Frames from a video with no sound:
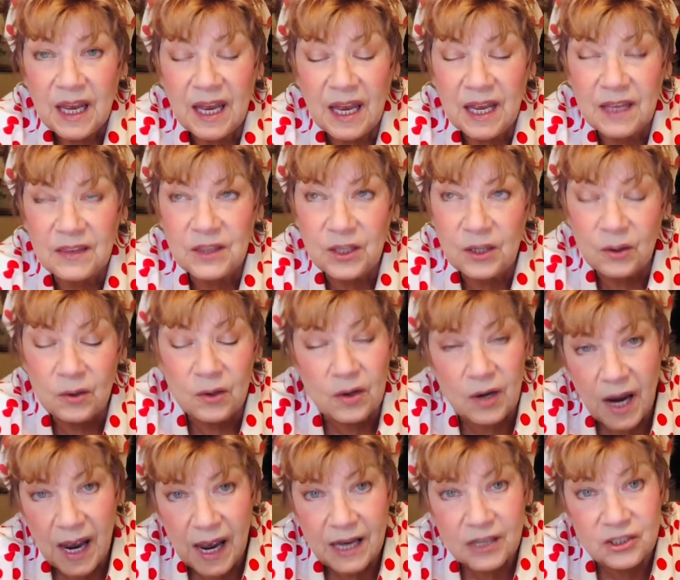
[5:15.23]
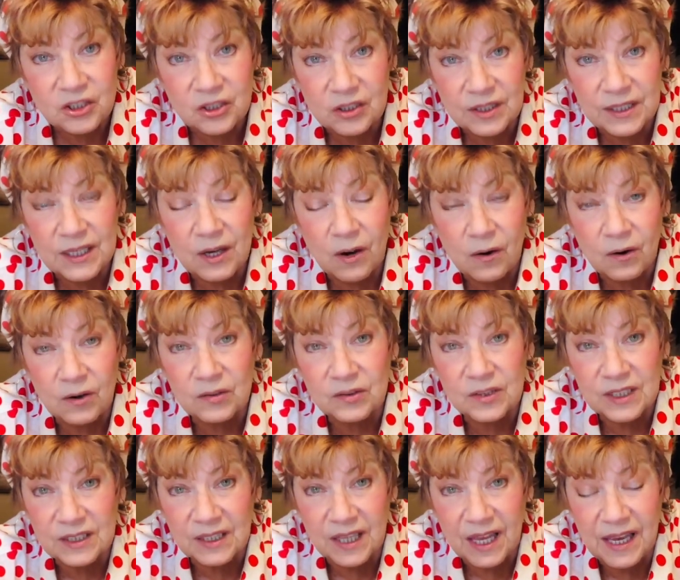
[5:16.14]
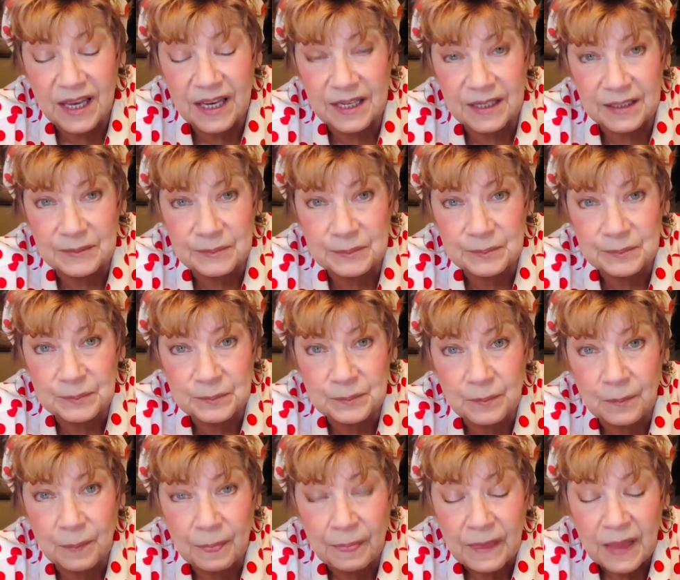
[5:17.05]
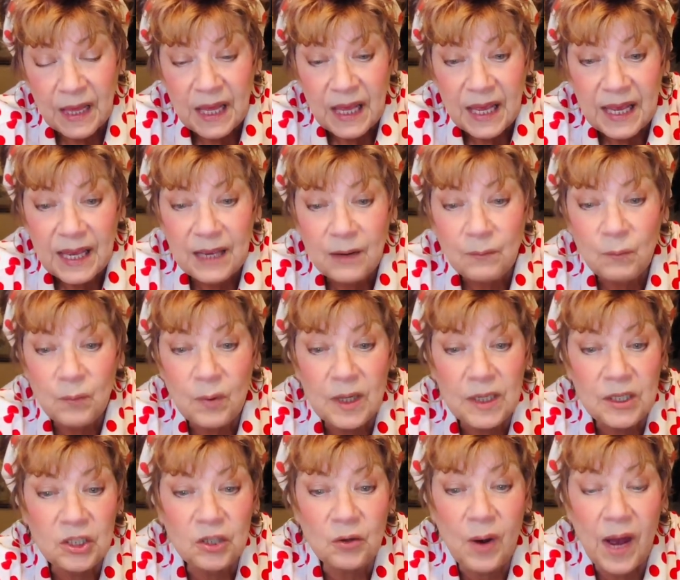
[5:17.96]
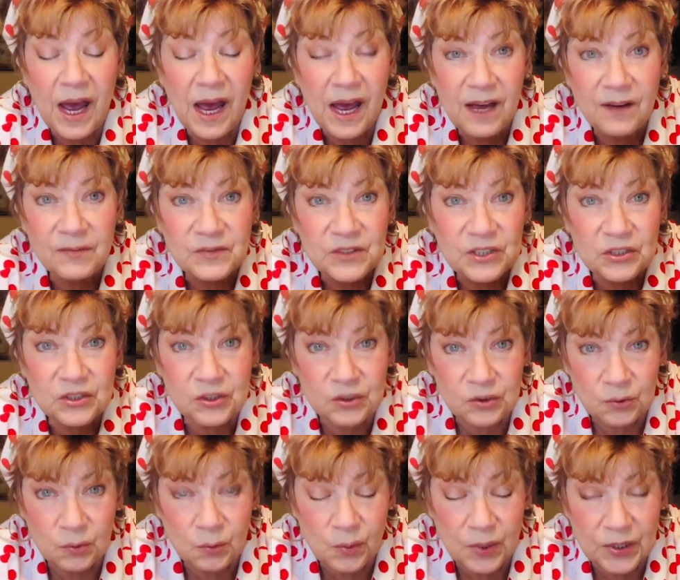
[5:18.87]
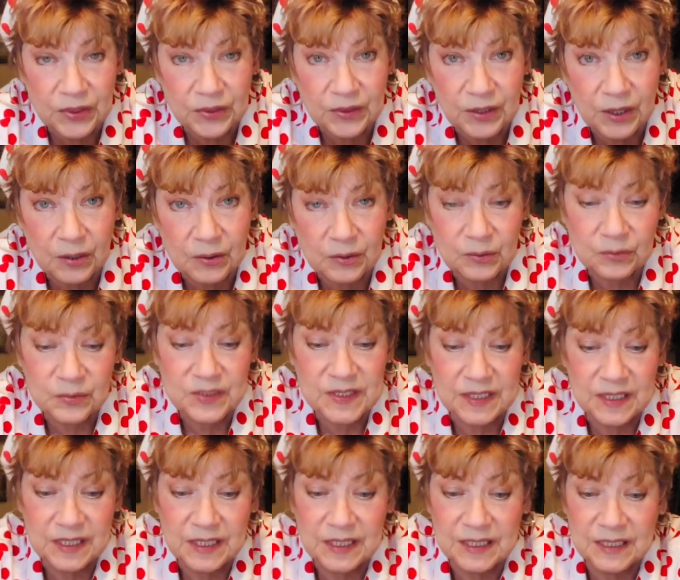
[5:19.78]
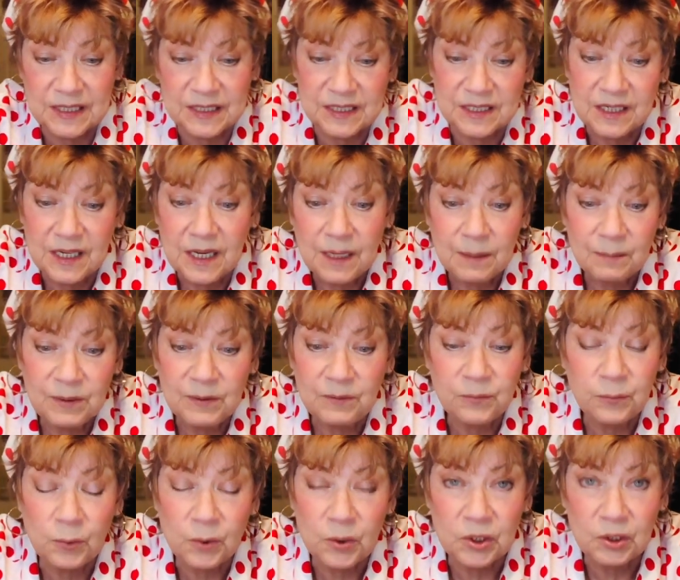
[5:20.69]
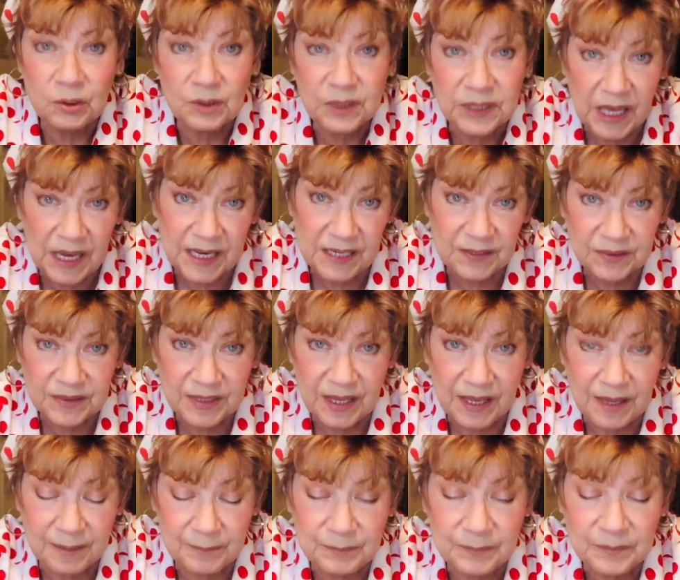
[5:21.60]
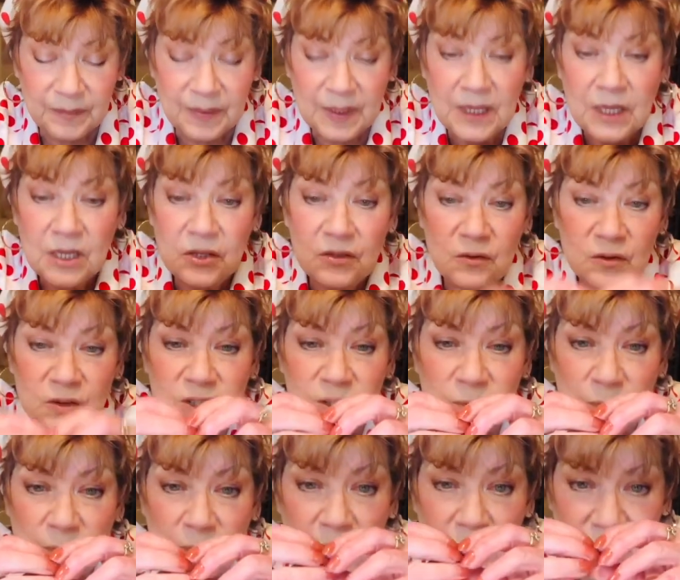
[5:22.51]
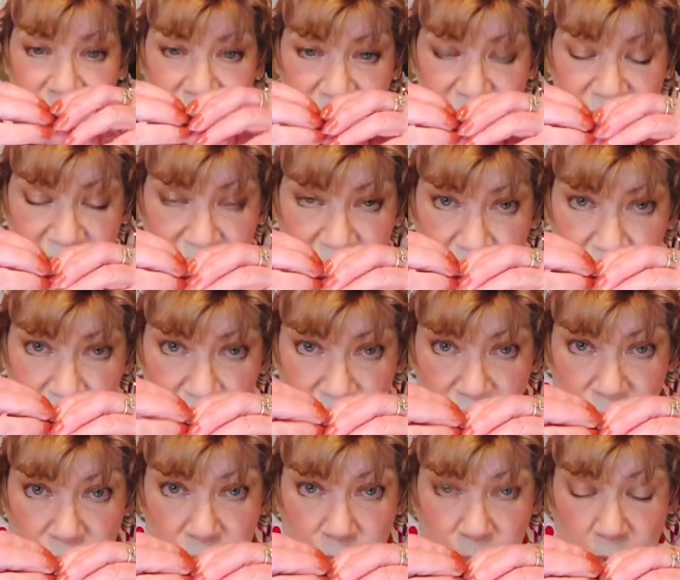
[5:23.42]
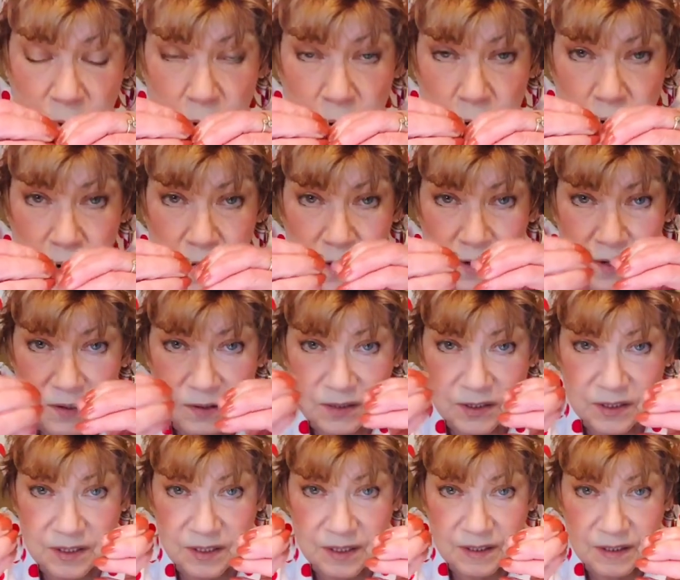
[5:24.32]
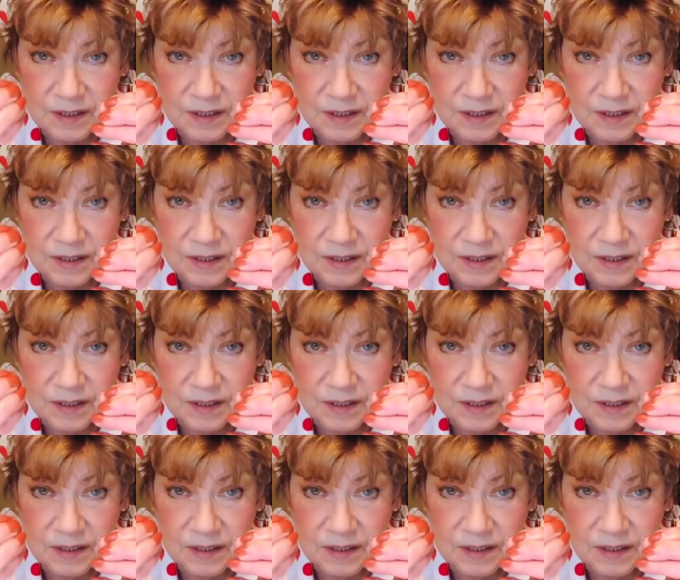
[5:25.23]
they're actually hard to light. And what you have to do with those is, before you light them, you're supposed to tear them apart